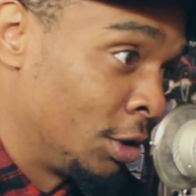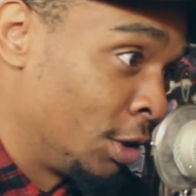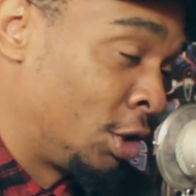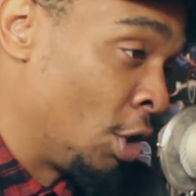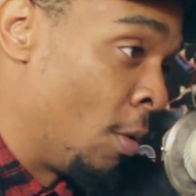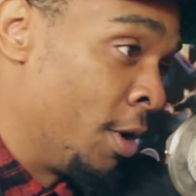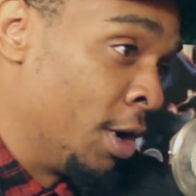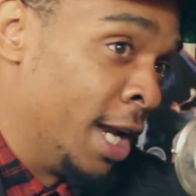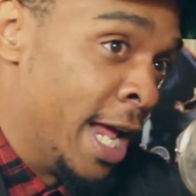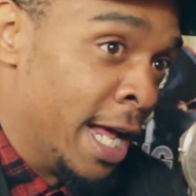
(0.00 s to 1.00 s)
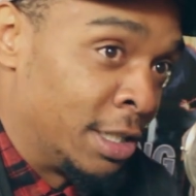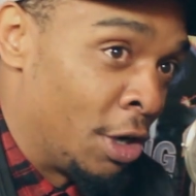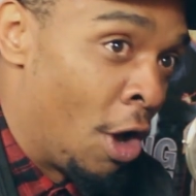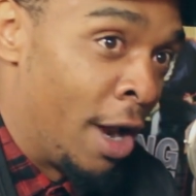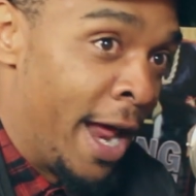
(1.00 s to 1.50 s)
Showing her legs
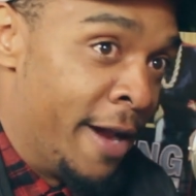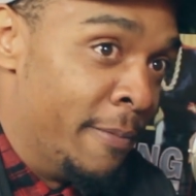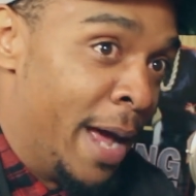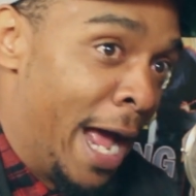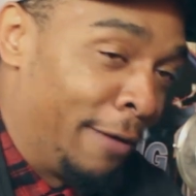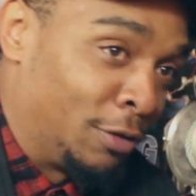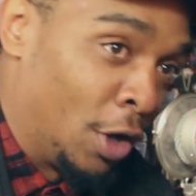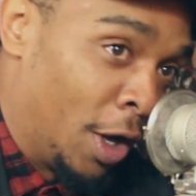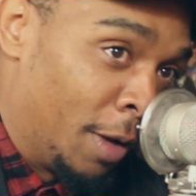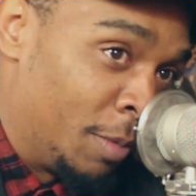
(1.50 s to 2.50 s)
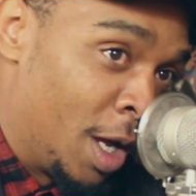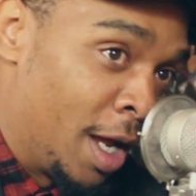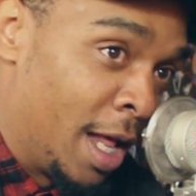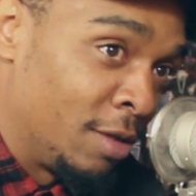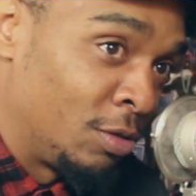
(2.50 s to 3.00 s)
and all that in the bathtub.
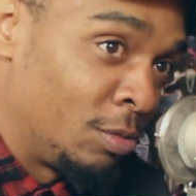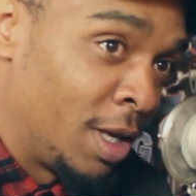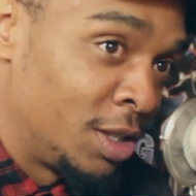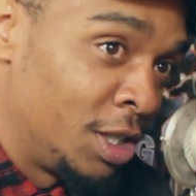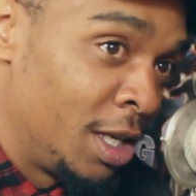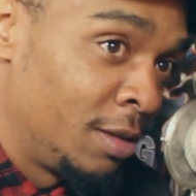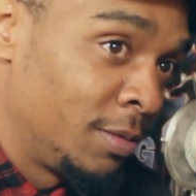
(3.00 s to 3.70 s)
Yeah, that's it.